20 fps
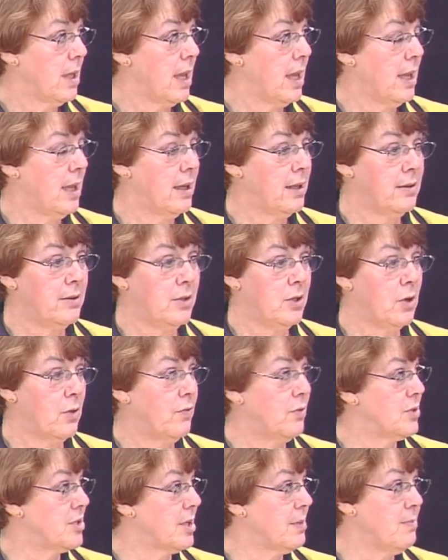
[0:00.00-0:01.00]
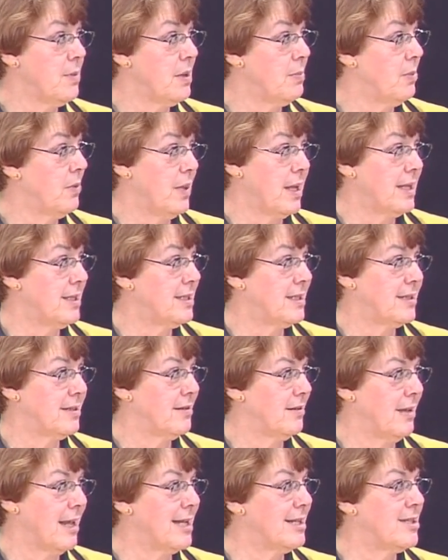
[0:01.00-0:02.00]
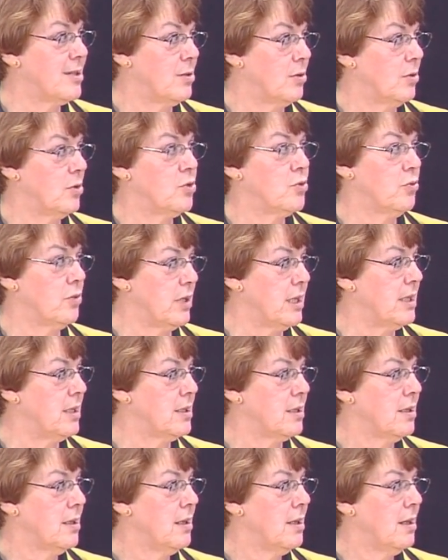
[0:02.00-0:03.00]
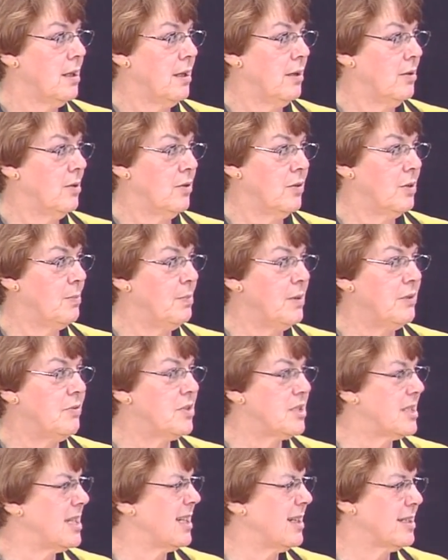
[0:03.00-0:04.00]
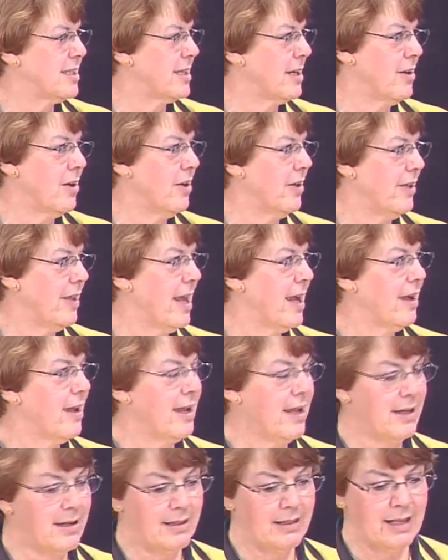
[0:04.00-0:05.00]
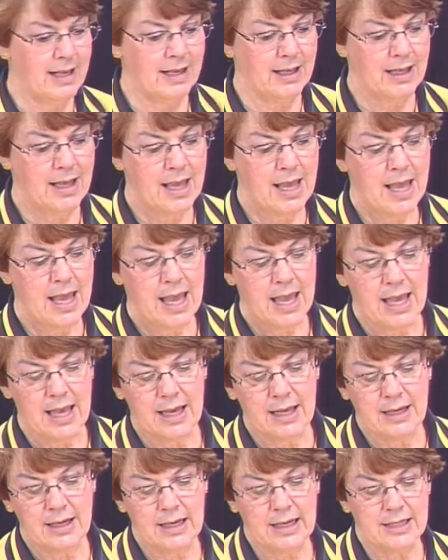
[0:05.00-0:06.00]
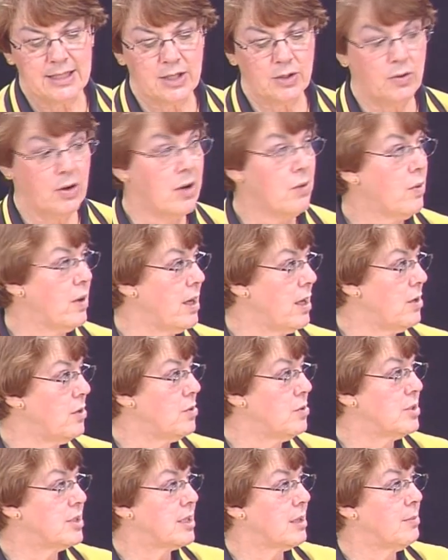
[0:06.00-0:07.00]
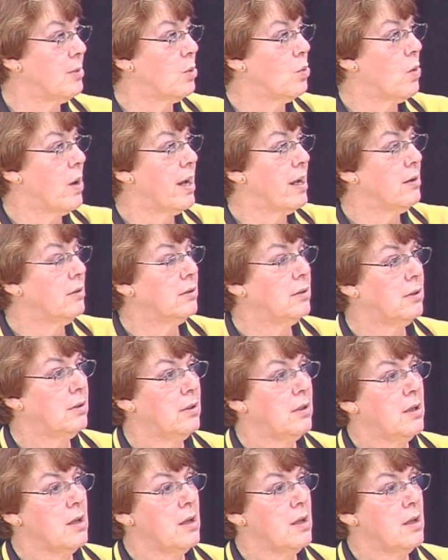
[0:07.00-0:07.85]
And, for some people, that's their treat. The beef sticks and all of that kind of thing. And it's a great way to use some of the wild